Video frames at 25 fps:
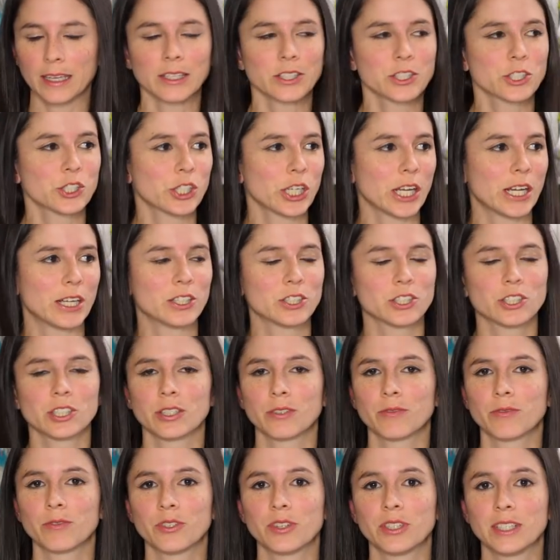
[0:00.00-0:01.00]
It's
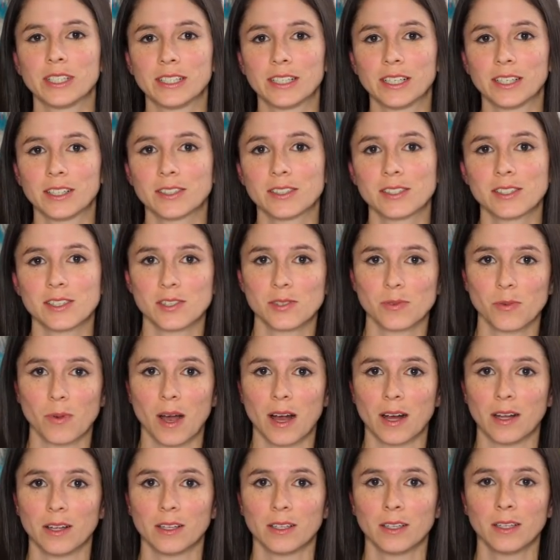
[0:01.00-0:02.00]
challenging for the adults as
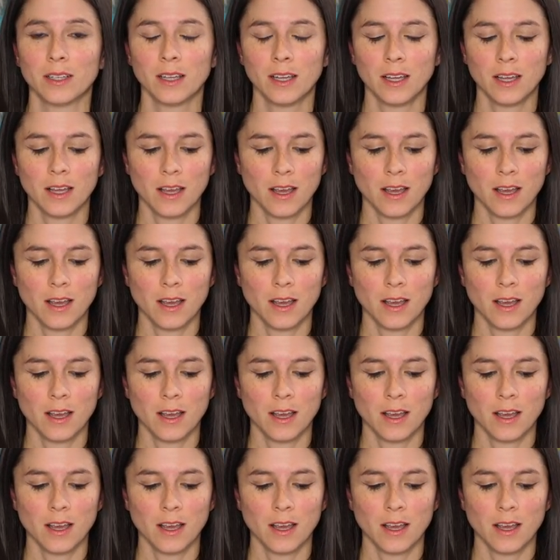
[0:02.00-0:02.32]
well.